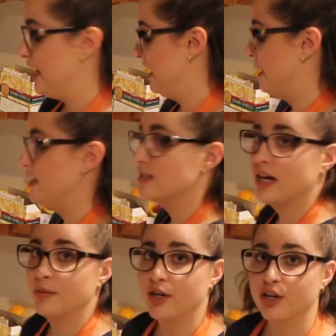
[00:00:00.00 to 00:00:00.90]
And
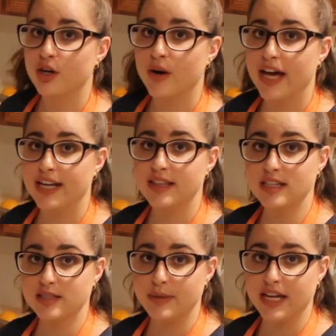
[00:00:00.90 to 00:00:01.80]
I'm gonna go ahead in
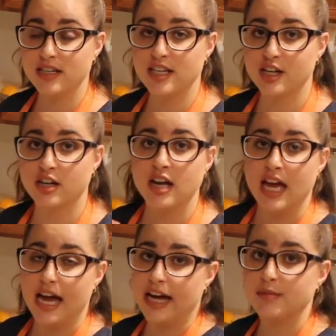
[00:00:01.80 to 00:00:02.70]
this pan here,
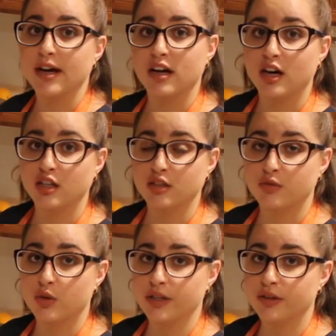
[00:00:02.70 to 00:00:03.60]
add my olive
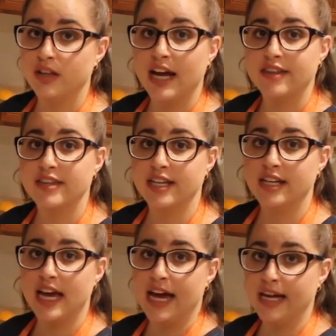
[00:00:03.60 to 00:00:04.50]
oil, and
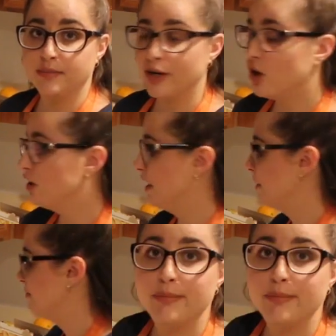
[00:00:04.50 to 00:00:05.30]
then add my garlic.